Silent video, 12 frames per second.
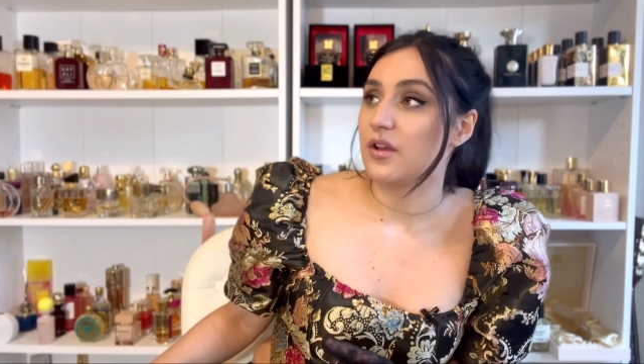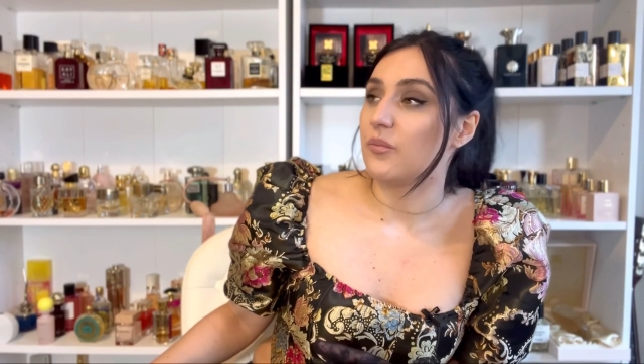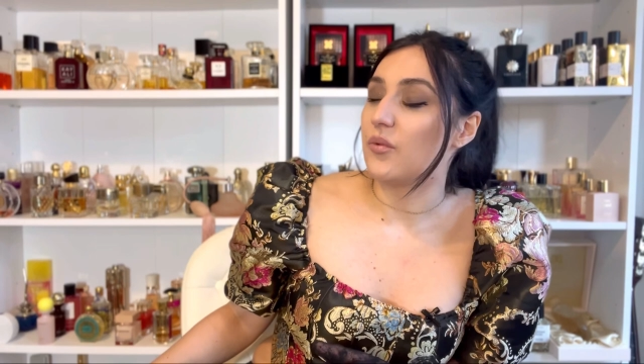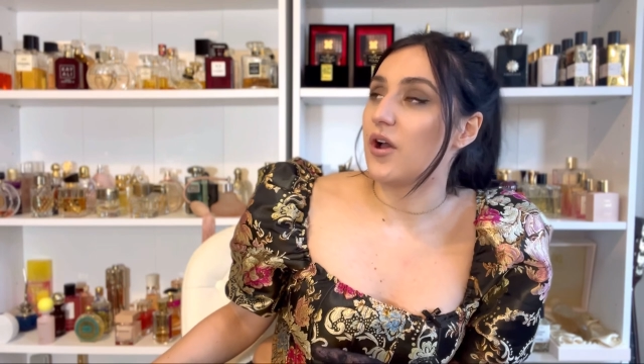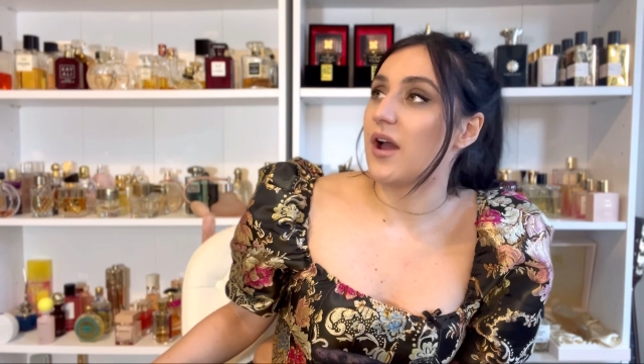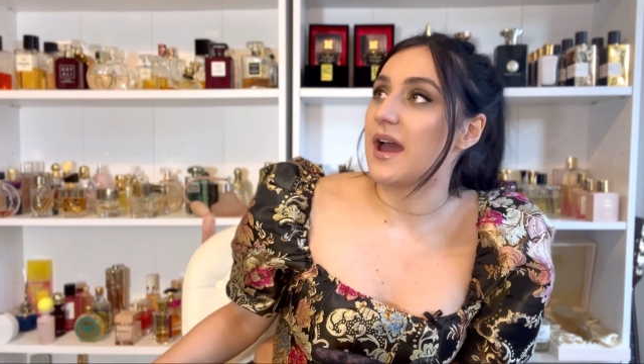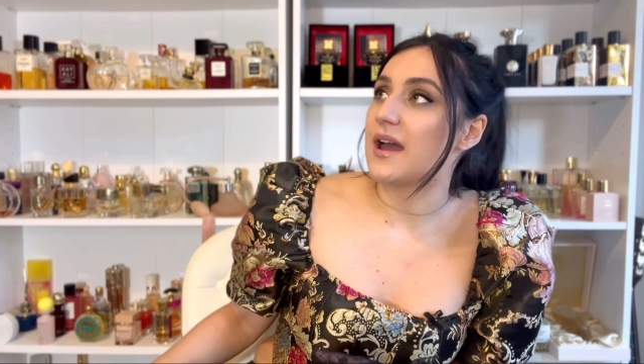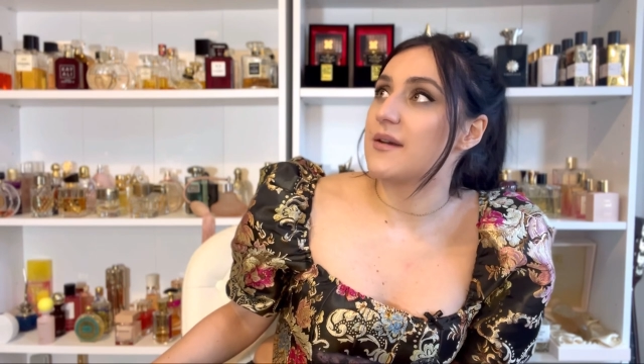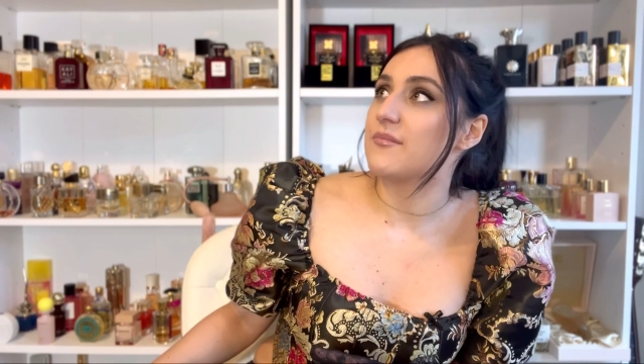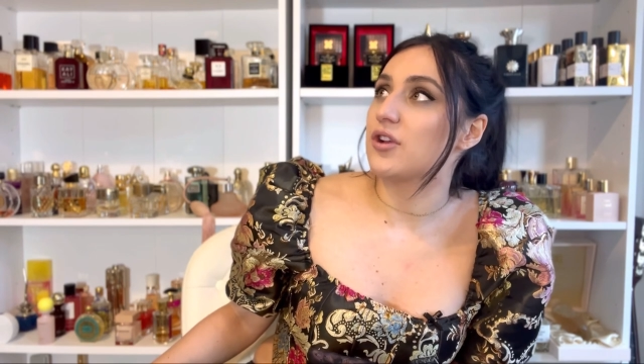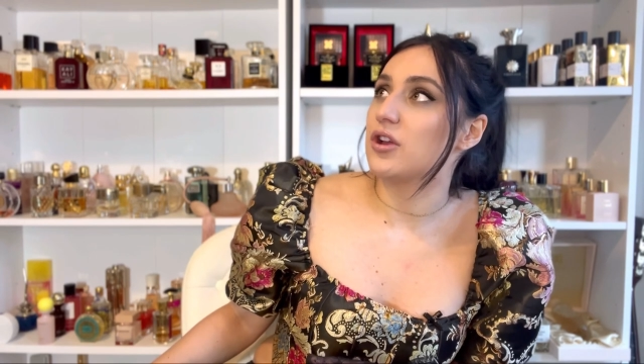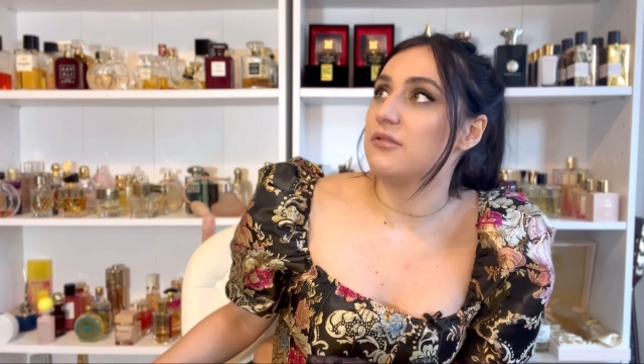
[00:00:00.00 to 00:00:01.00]
But
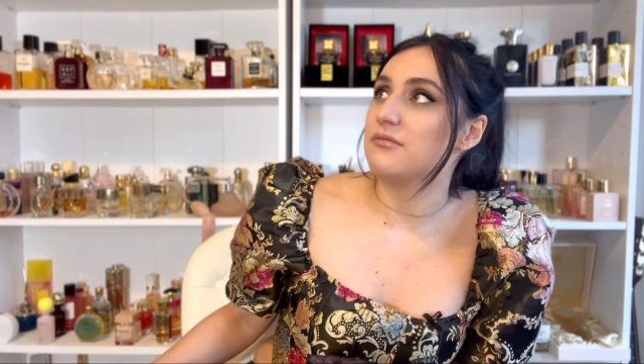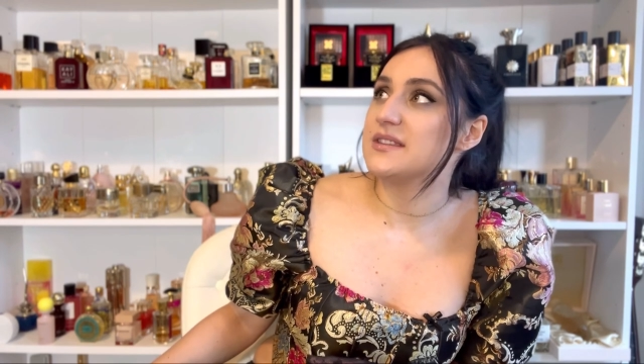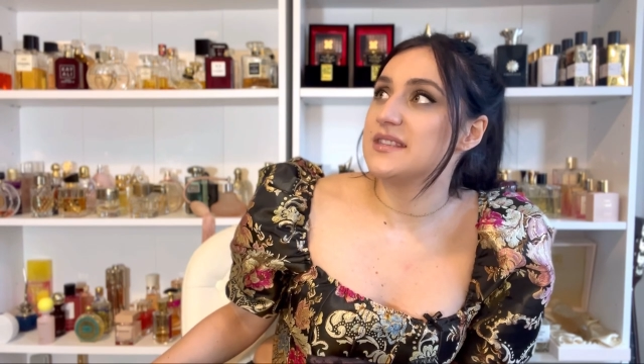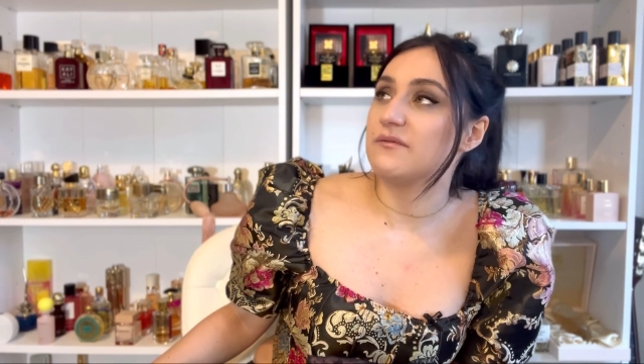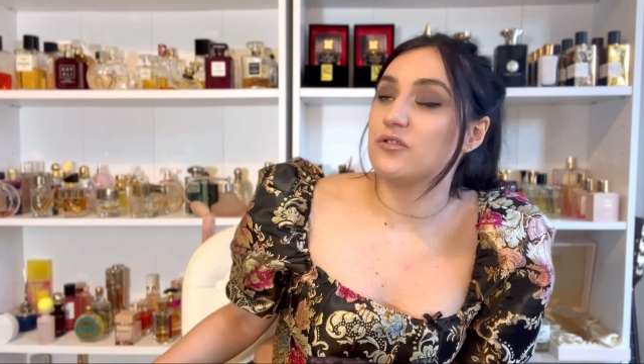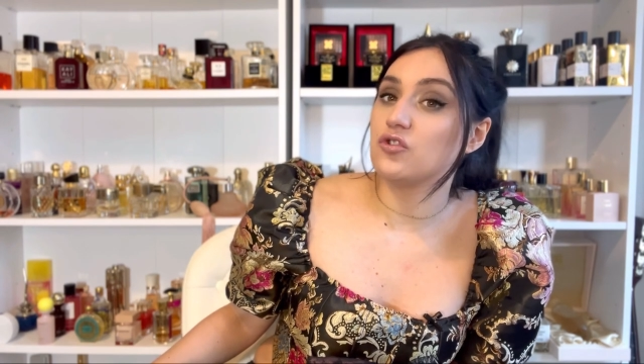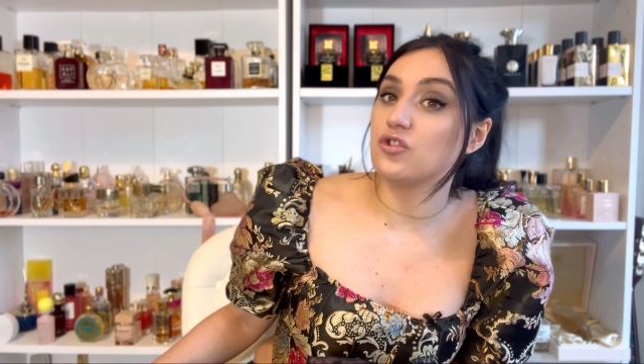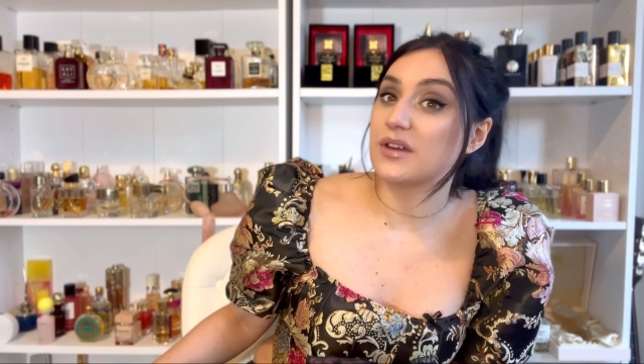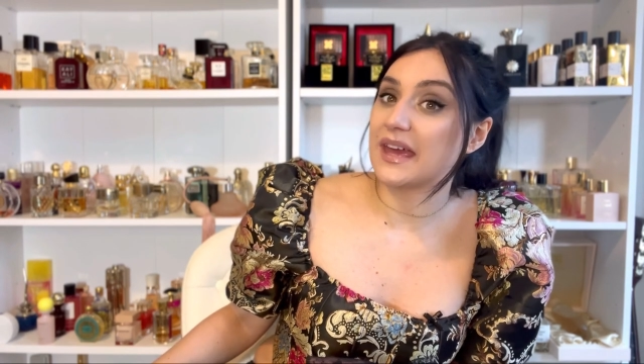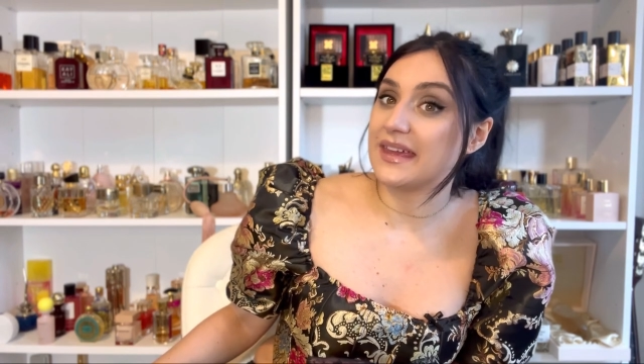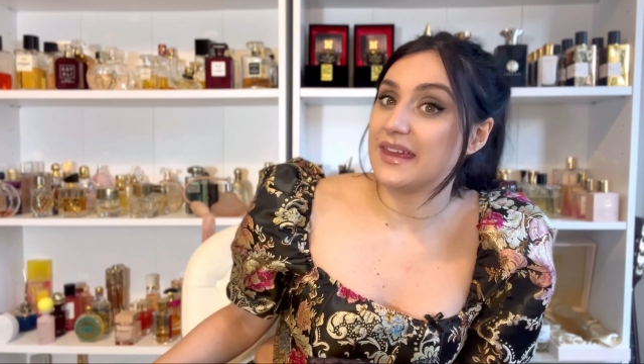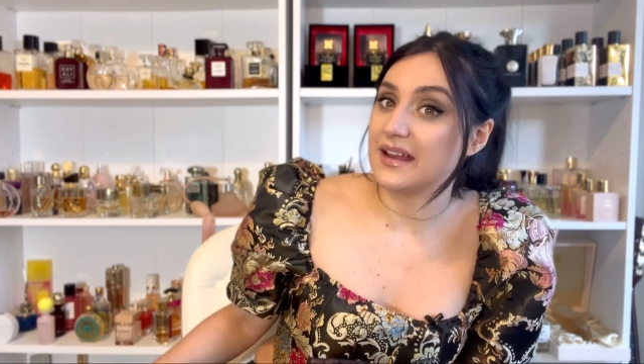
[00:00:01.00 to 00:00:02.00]
I'm gonna receive the new
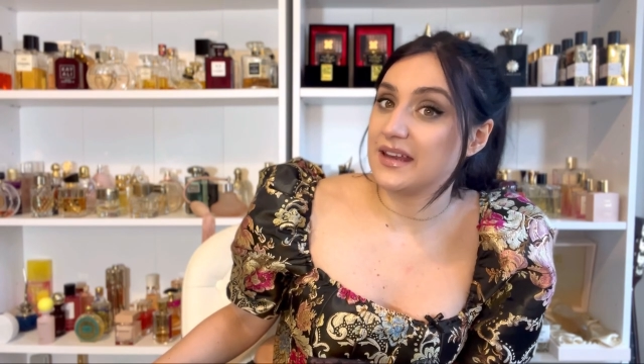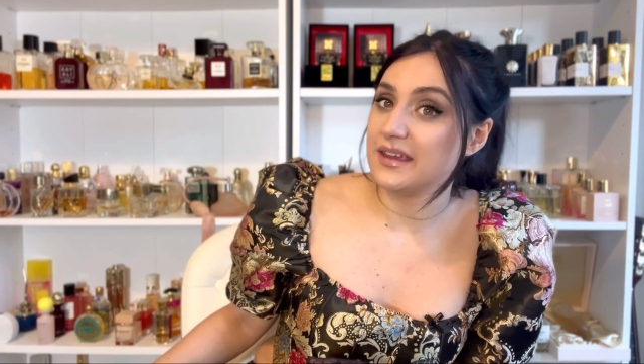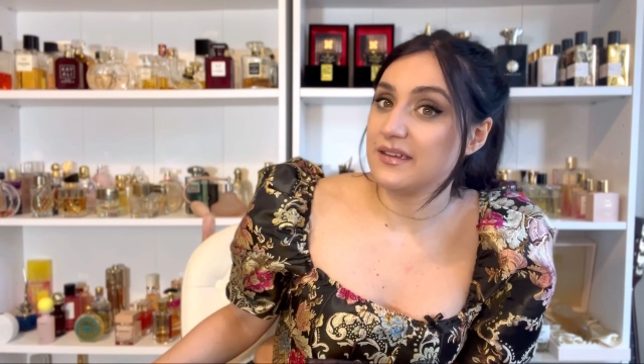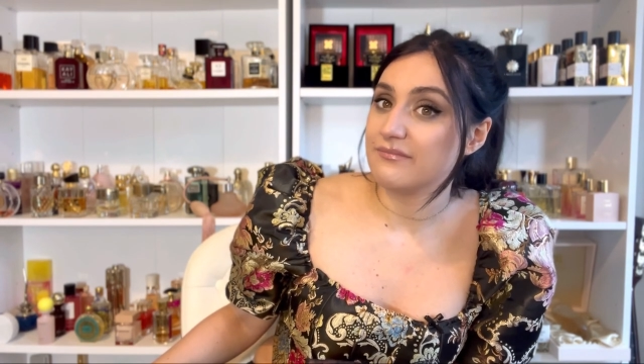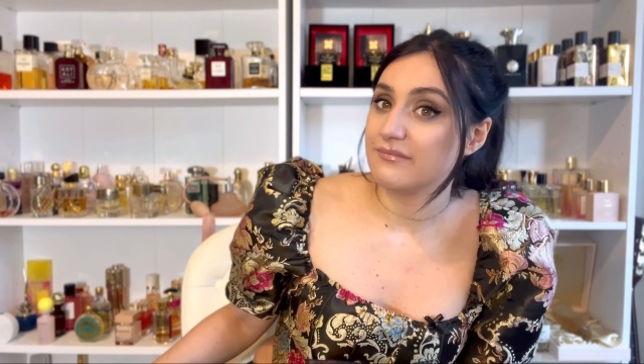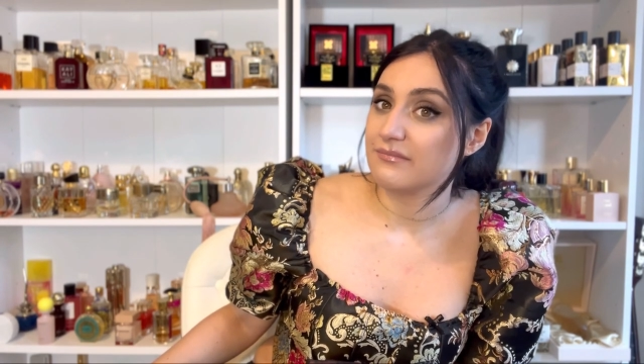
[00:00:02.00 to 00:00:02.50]
Kayali,